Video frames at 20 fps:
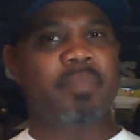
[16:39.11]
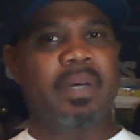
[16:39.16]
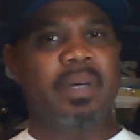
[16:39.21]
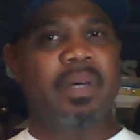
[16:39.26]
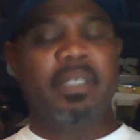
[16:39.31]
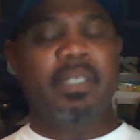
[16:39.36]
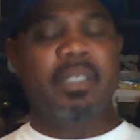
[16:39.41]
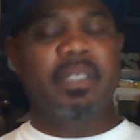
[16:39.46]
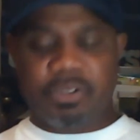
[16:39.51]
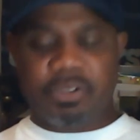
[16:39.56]
But
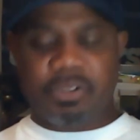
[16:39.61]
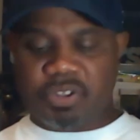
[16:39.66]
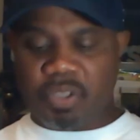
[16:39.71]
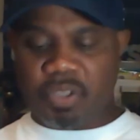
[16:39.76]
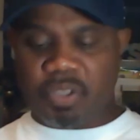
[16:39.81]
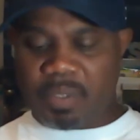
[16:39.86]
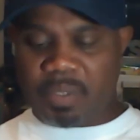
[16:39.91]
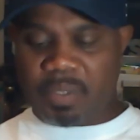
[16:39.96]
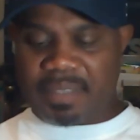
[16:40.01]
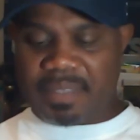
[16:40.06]
so
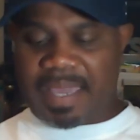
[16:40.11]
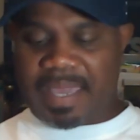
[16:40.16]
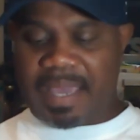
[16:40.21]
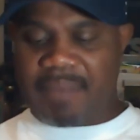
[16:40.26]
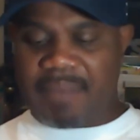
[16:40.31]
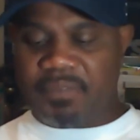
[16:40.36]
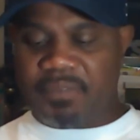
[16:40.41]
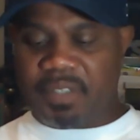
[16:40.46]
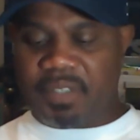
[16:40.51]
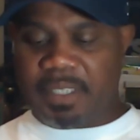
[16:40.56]
what they
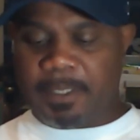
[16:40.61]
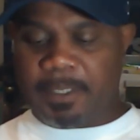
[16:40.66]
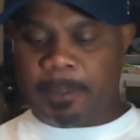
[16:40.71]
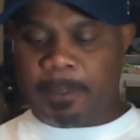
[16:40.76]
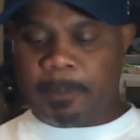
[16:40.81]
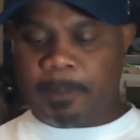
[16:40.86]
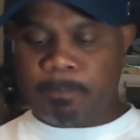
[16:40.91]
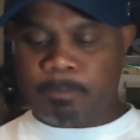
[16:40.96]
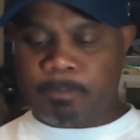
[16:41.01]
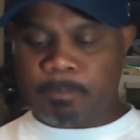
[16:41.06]
have
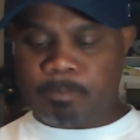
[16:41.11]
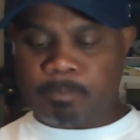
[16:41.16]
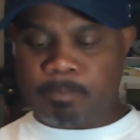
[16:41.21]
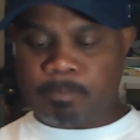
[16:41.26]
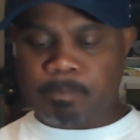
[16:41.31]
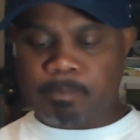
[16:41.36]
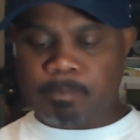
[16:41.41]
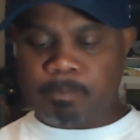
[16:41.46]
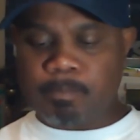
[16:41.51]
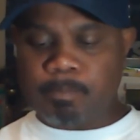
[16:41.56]
done,
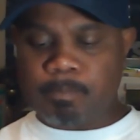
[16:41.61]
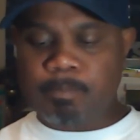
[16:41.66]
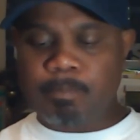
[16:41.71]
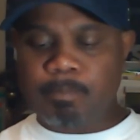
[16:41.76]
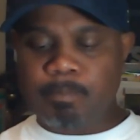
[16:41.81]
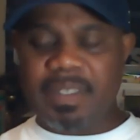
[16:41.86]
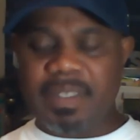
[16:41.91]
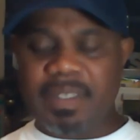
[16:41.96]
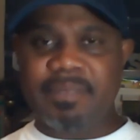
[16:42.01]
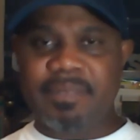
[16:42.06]

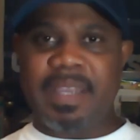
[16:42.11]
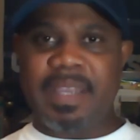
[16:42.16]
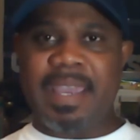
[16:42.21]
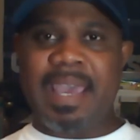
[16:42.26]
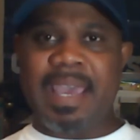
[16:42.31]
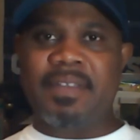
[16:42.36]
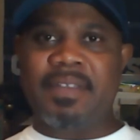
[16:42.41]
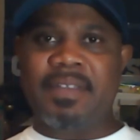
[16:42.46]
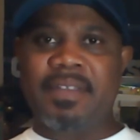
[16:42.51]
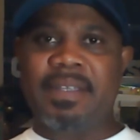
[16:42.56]
they
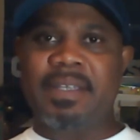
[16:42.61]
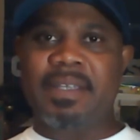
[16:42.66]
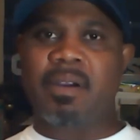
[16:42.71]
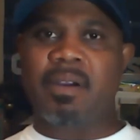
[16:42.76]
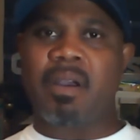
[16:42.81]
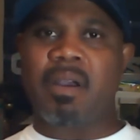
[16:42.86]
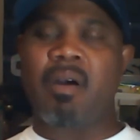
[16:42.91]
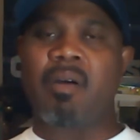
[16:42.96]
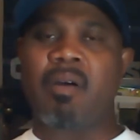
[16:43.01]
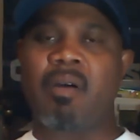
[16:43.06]
have a deal
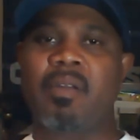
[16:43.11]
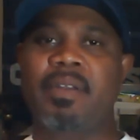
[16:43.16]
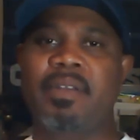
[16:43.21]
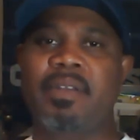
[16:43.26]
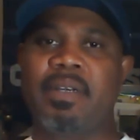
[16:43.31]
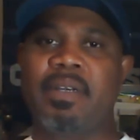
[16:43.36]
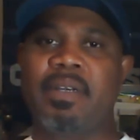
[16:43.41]
called